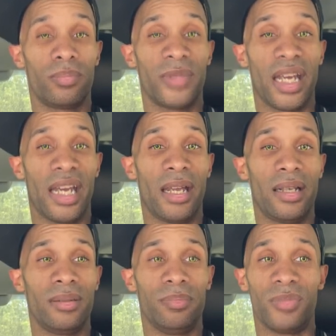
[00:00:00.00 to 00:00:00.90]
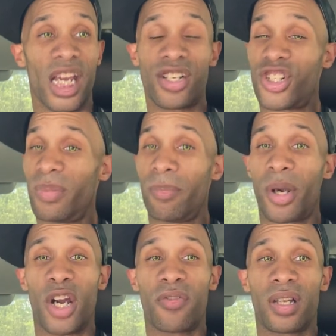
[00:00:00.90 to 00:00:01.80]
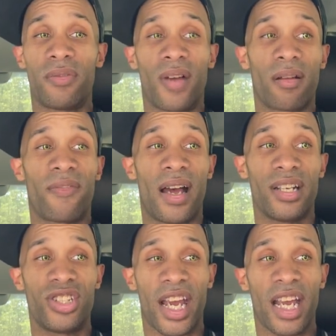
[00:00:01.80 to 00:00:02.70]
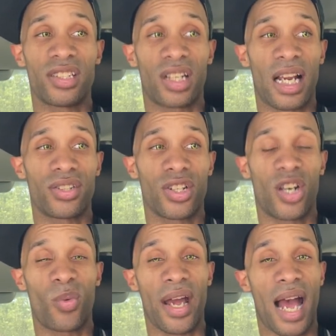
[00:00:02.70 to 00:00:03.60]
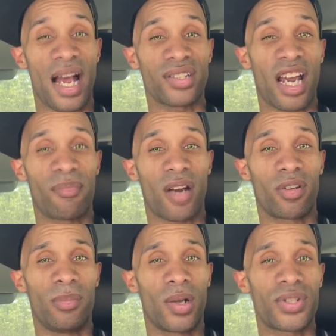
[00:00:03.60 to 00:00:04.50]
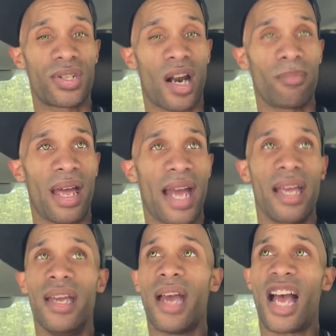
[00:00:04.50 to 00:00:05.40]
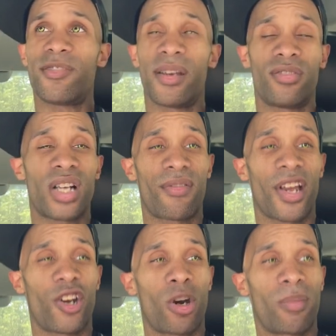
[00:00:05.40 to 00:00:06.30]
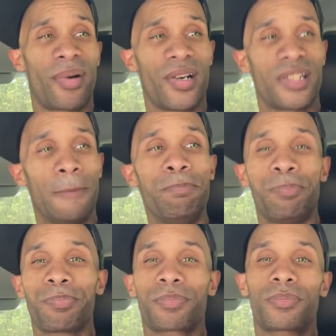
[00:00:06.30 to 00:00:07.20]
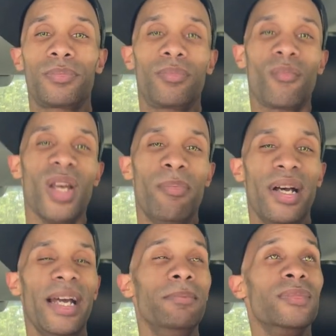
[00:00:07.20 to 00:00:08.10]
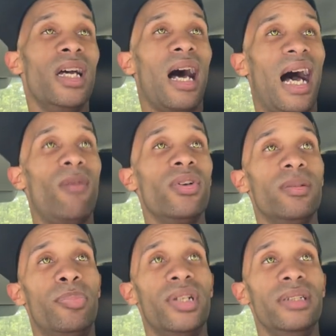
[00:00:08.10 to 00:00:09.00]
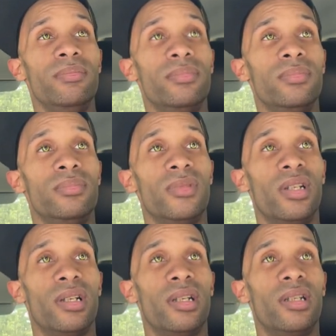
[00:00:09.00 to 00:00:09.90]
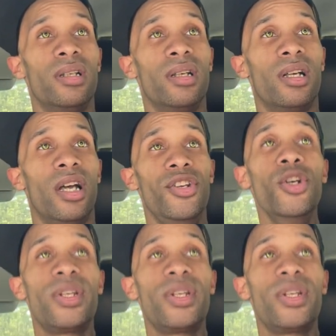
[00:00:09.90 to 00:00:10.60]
and it should be perfectly fucking fine. The check engine light should go away. I should have my remote start back. I should be able to drive like a normal person. But I want to put a new